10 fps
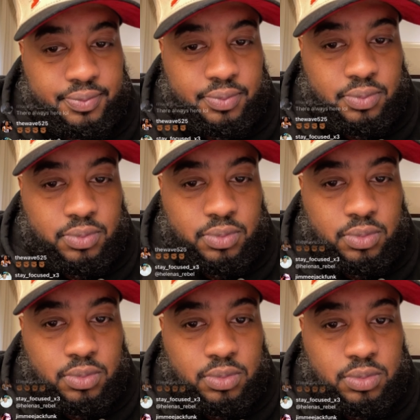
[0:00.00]

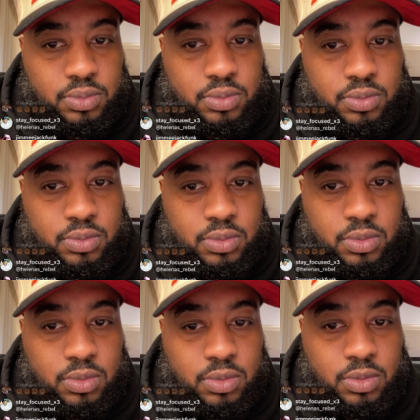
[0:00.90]

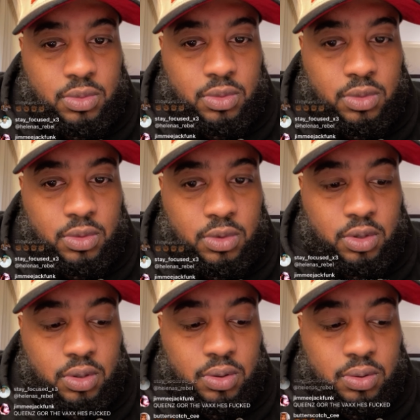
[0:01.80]

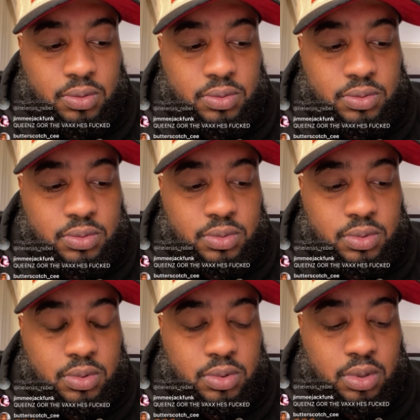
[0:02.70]

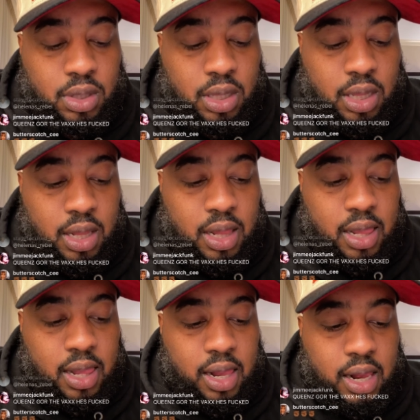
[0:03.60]

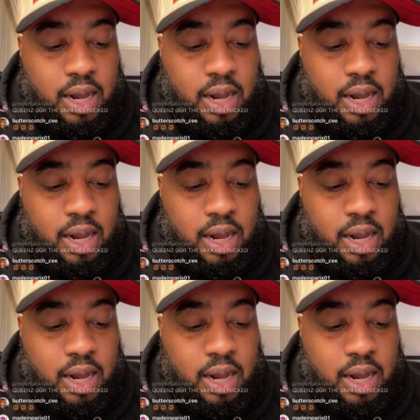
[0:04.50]
No one is speaking in this clip.